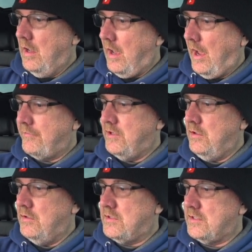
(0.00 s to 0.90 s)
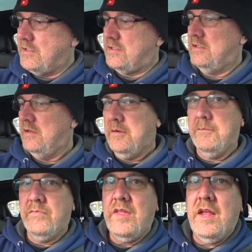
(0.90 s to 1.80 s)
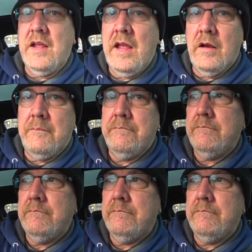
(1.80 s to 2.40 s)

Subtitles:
I have to use this thing. Hang on.